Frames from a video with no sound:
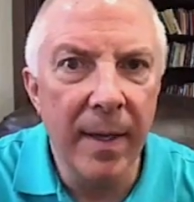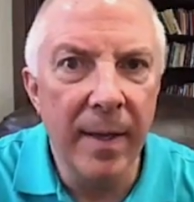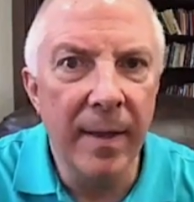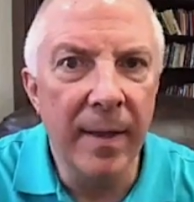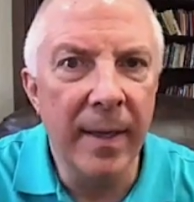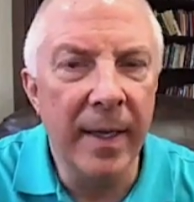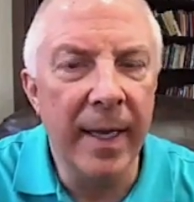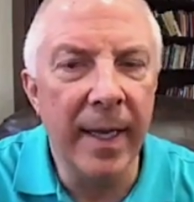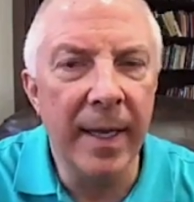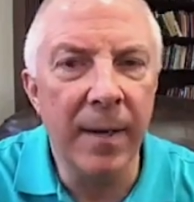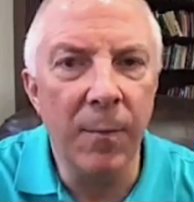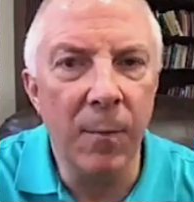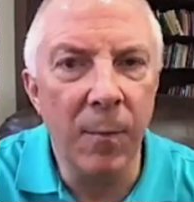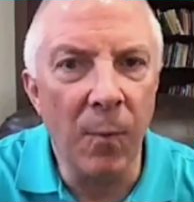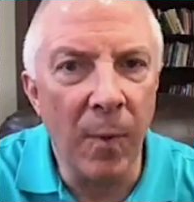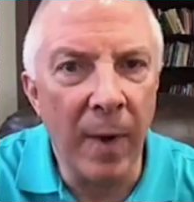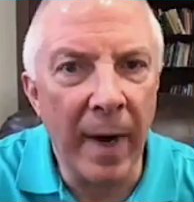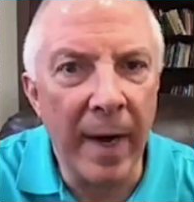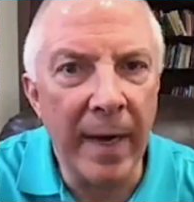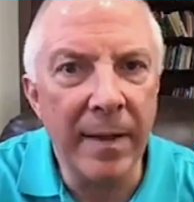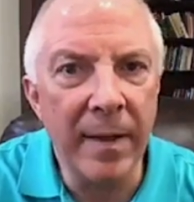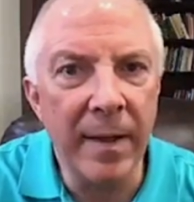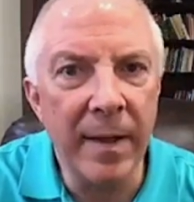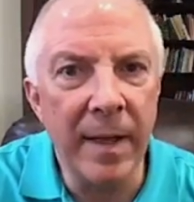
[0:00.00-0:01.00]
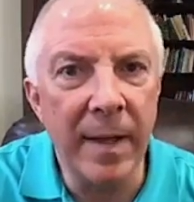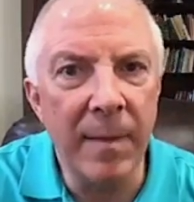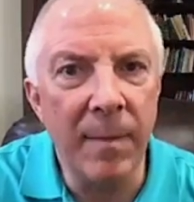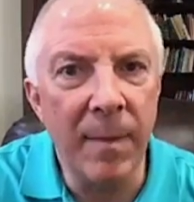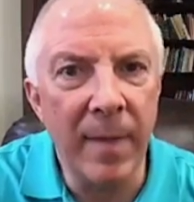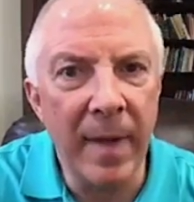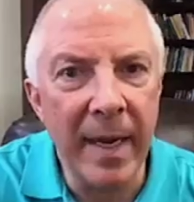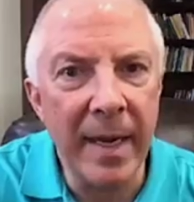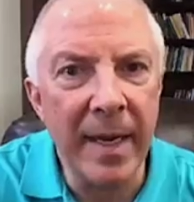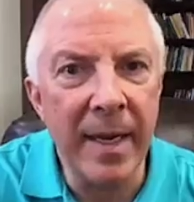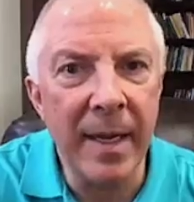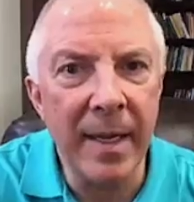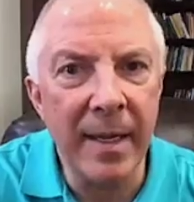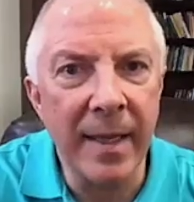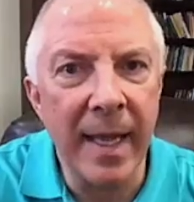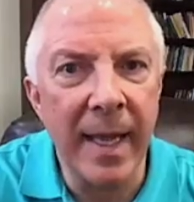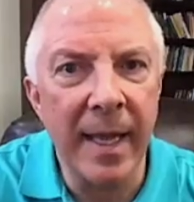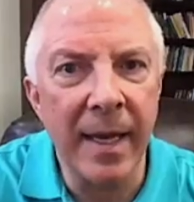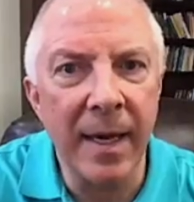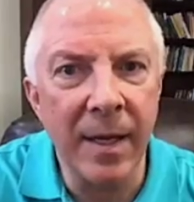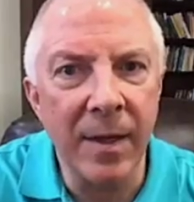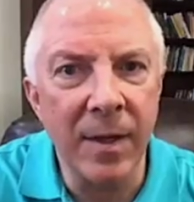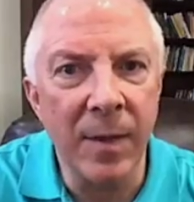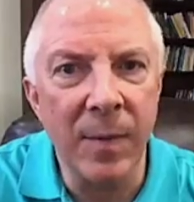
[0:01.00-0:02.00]
then rather than making
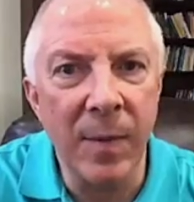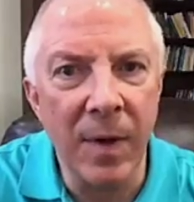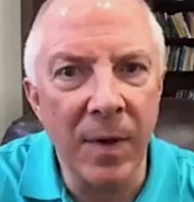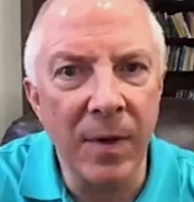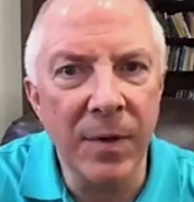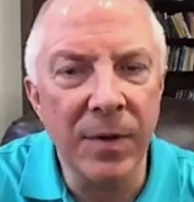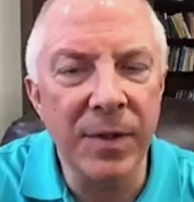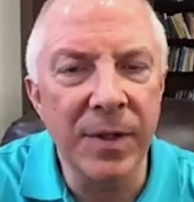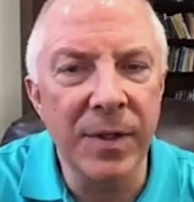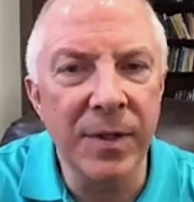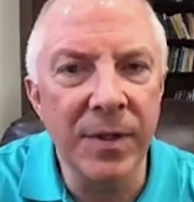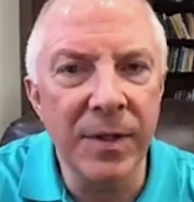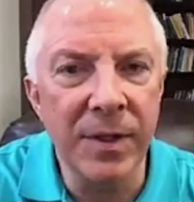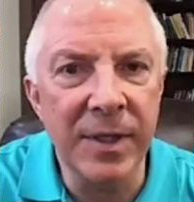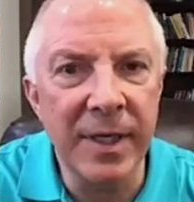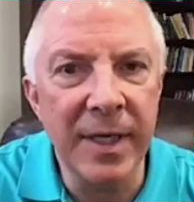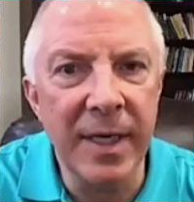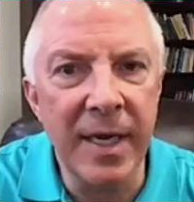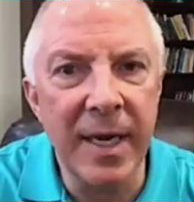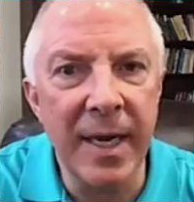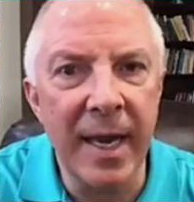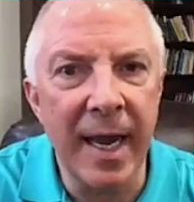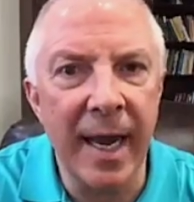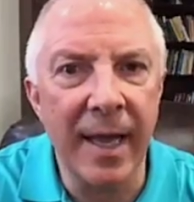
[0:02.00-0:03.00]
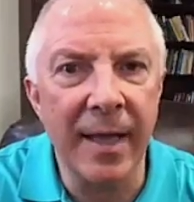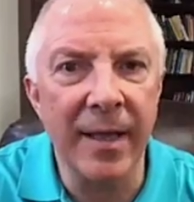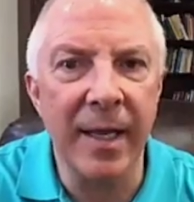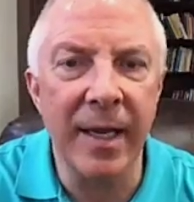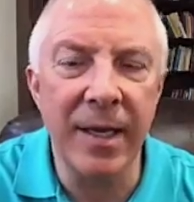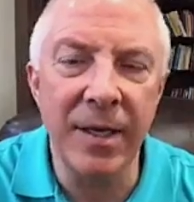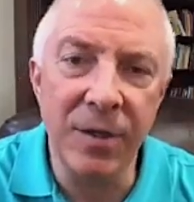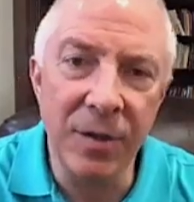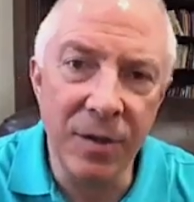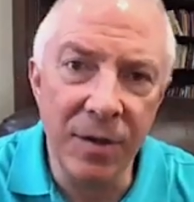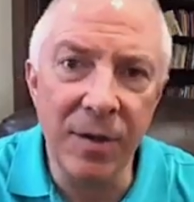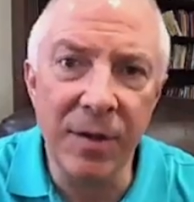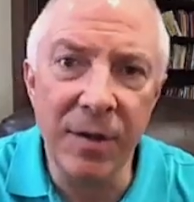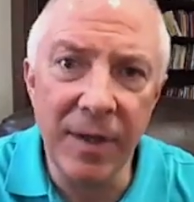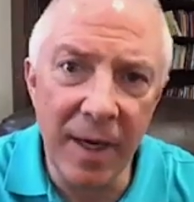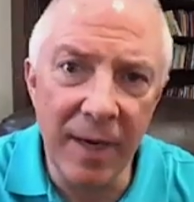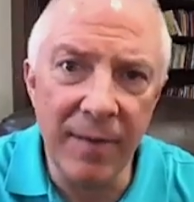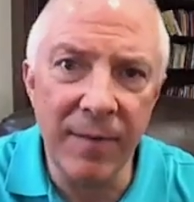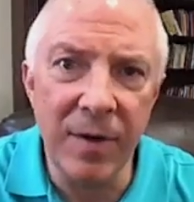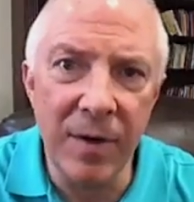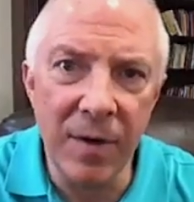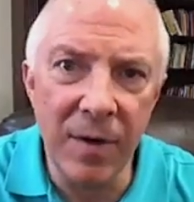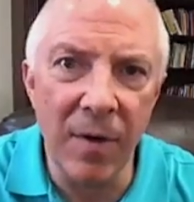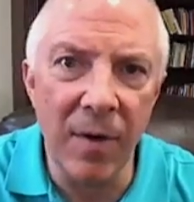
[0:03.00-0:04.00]
that other person see how they should
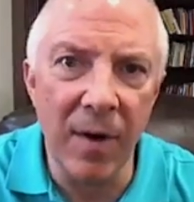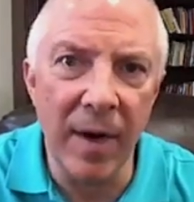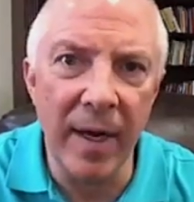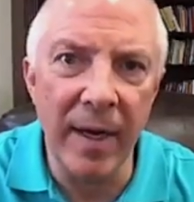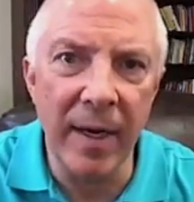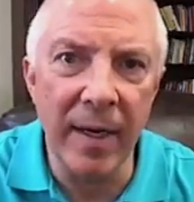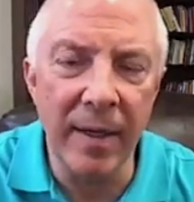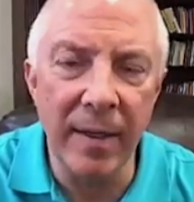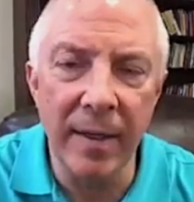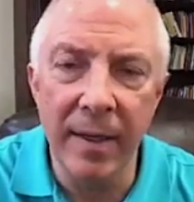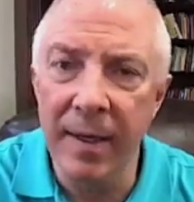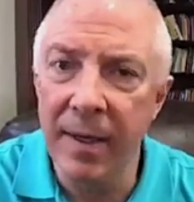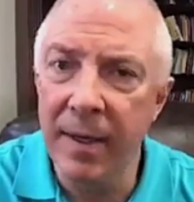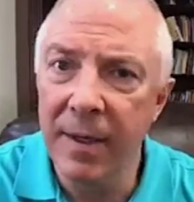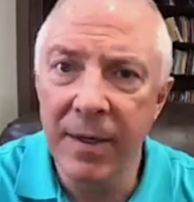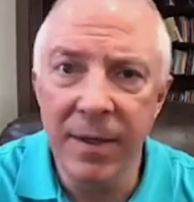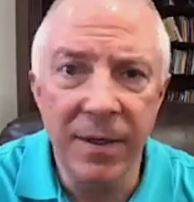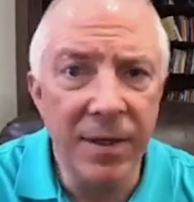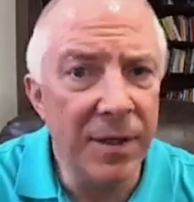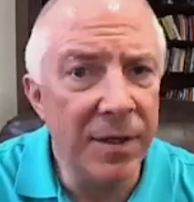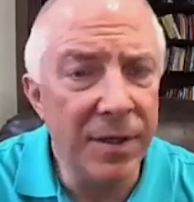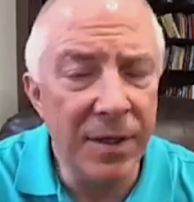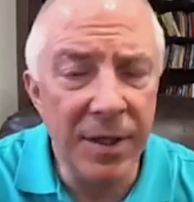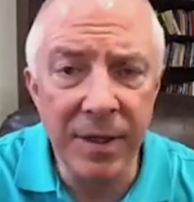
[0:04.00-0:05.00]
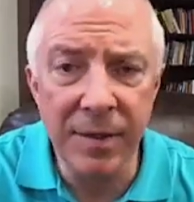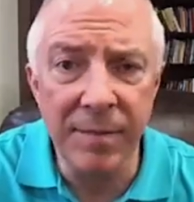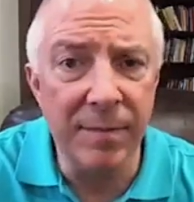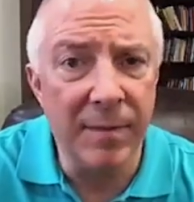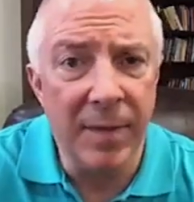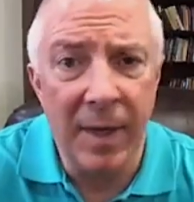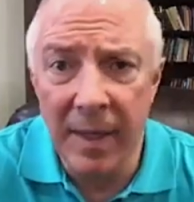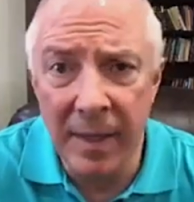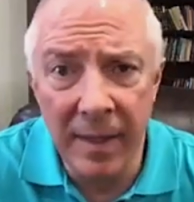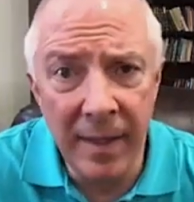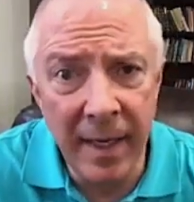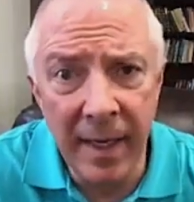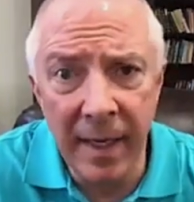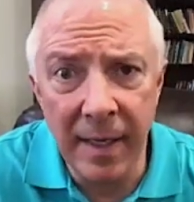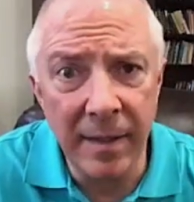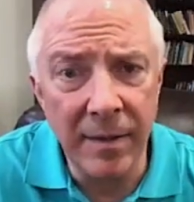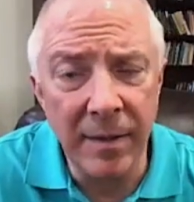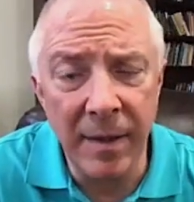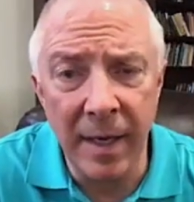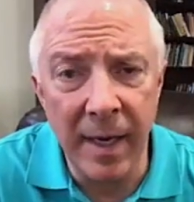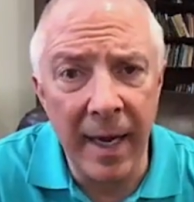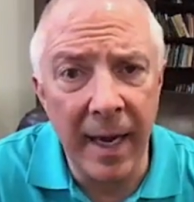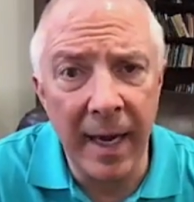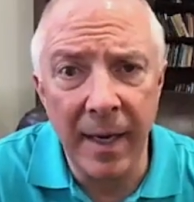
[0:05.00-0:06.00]
give you credit, you just,
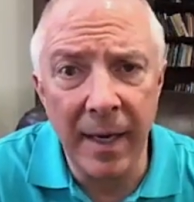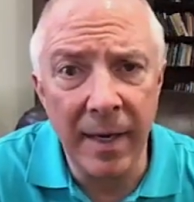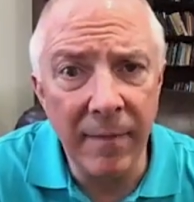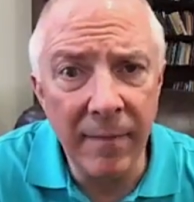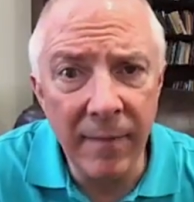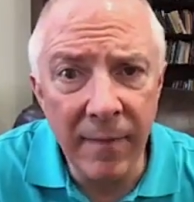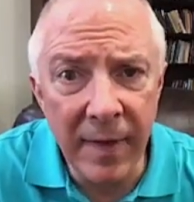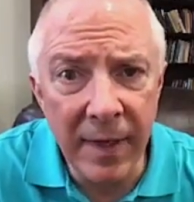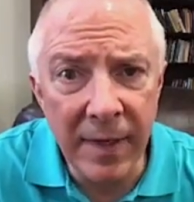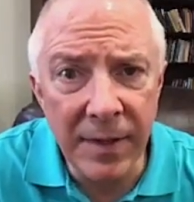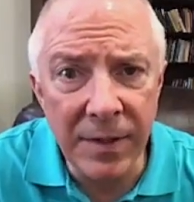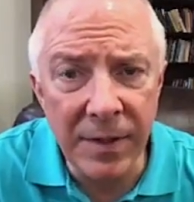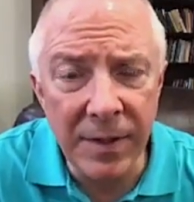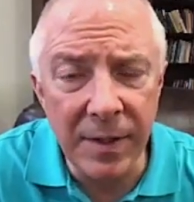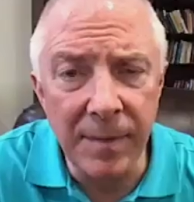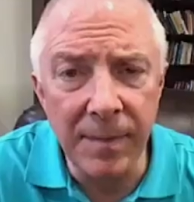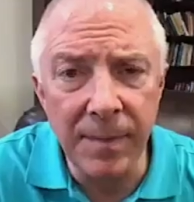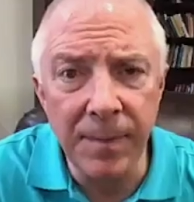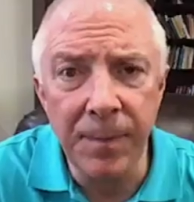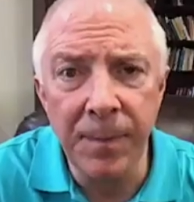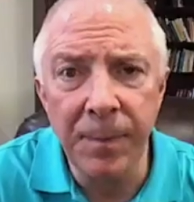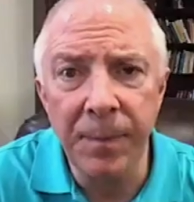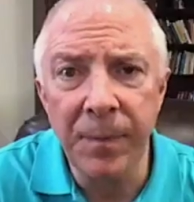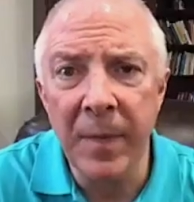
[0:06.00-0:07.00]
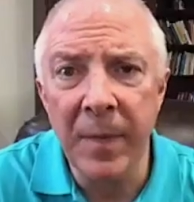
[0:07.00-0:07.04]
again, you can't convince them.